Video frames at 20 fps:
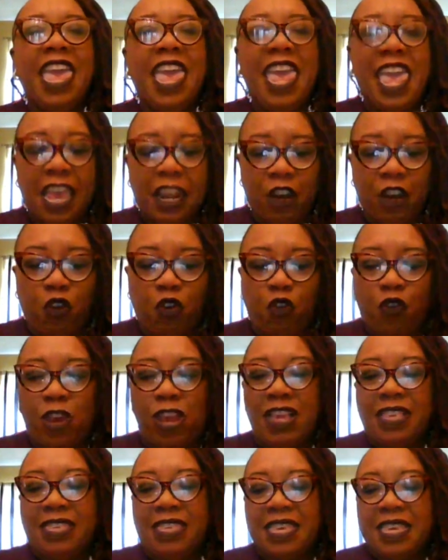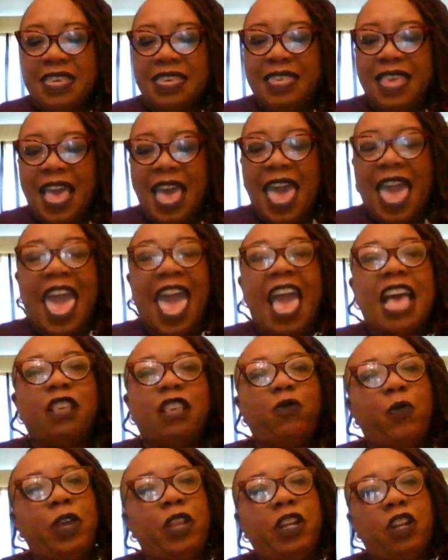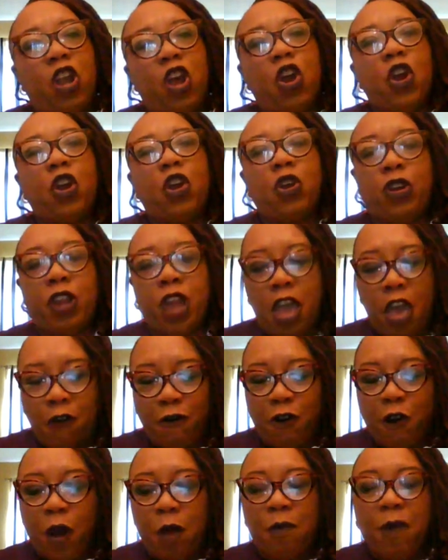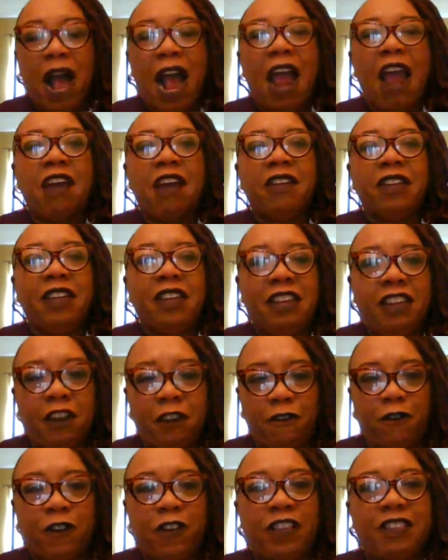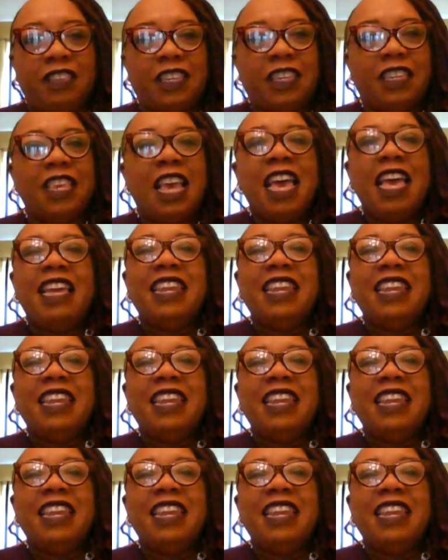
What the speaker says: increases as we learn from our differences,